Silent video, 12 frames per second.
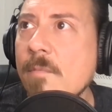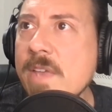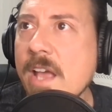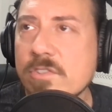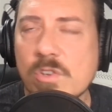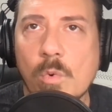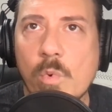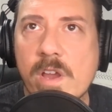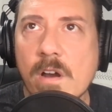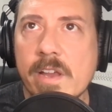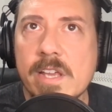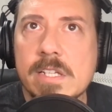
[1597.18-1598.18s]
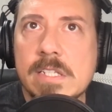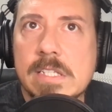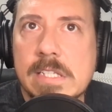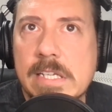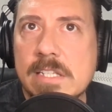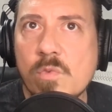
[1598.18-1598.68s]
So we are in
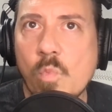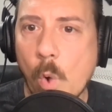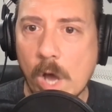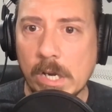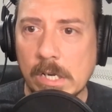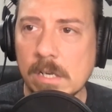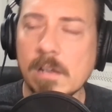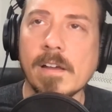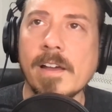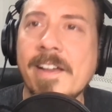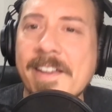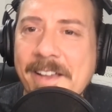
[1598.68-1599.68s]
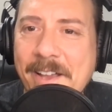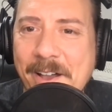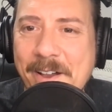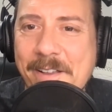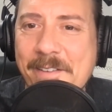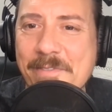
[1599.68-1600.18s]
season 1
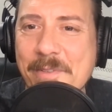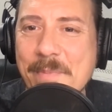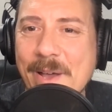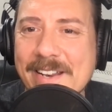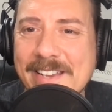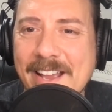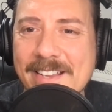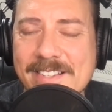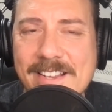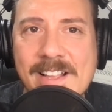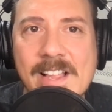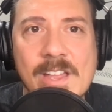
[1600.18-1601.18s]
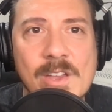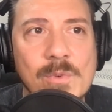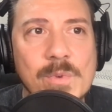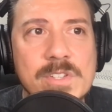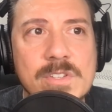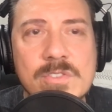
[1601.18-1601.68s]
of the podcast,
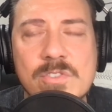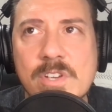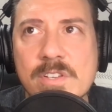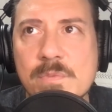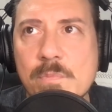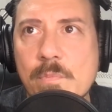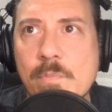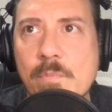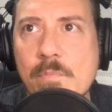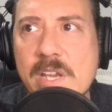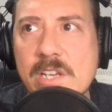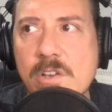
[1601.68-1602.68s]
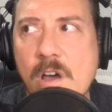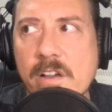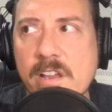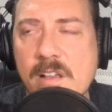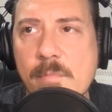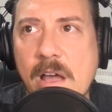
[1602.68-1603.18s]
which is just me
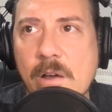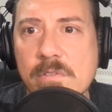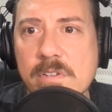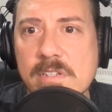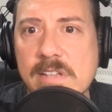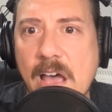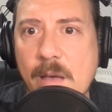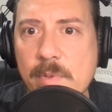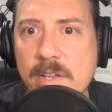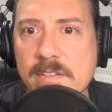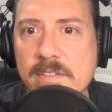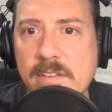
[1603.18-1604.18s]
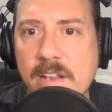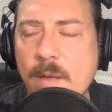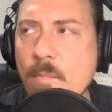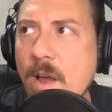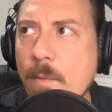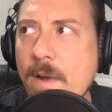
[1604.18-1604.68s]
talking about topics. And
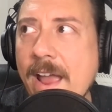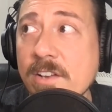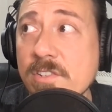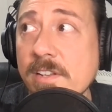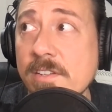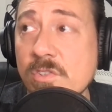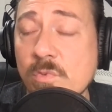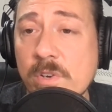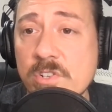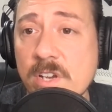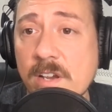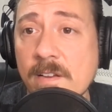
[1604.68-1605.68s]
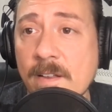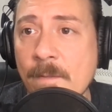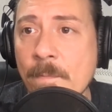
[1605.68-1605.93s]
I'm actually switching.